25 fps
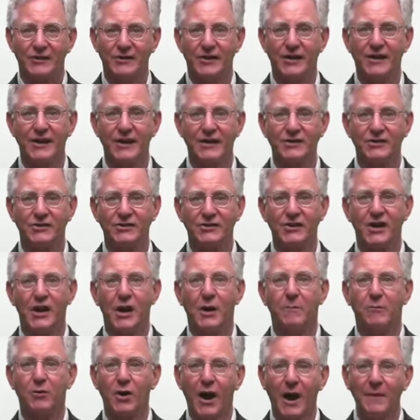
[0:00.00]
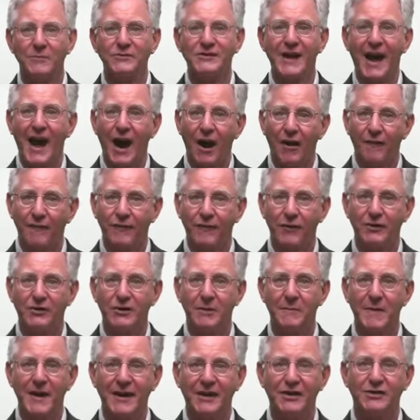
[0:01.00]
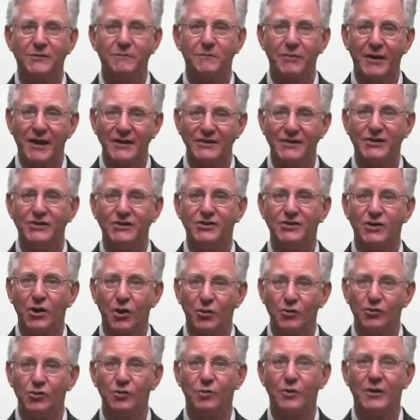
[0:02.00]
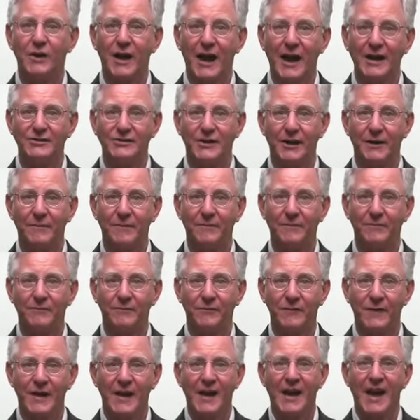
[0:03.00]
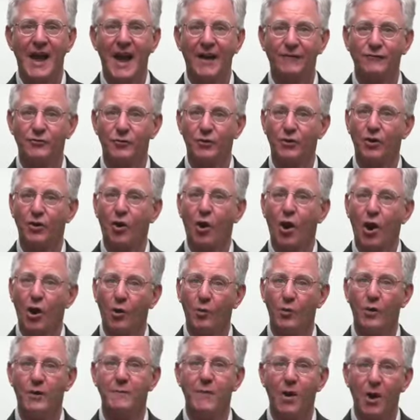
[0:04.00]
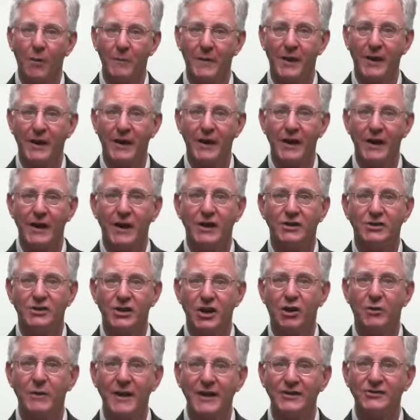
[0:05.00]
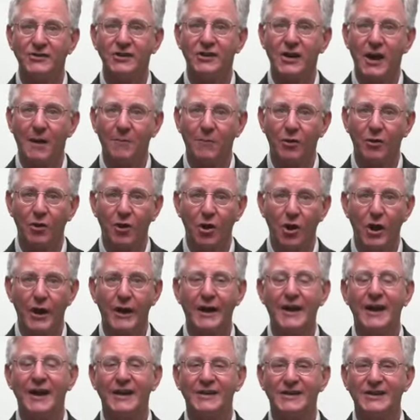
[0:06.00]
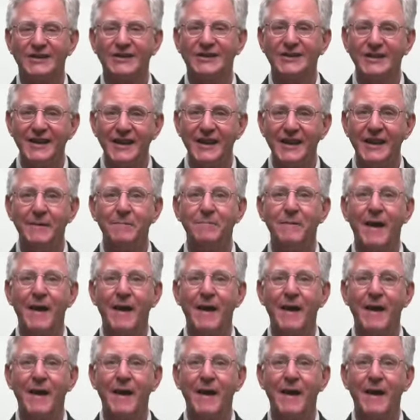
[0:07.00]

to this prompts Alfred to make his presence known to Eliza. After an awkward moment, she agrees to come along to see him